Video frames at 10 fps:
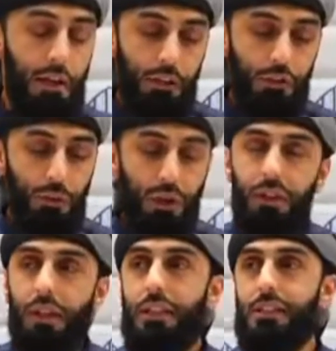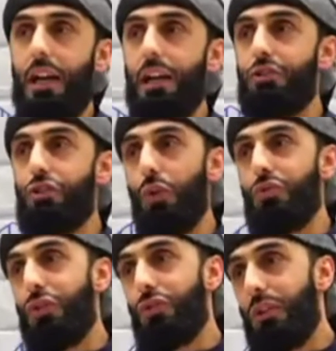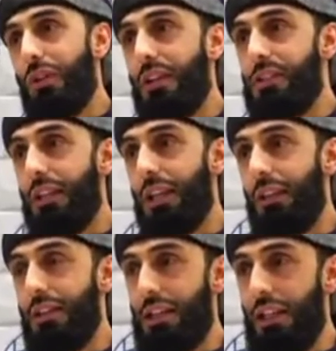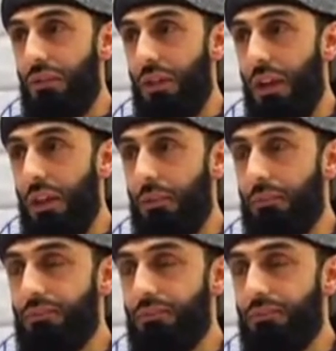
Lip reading: So Prophet Isa chose not to investigate this any further.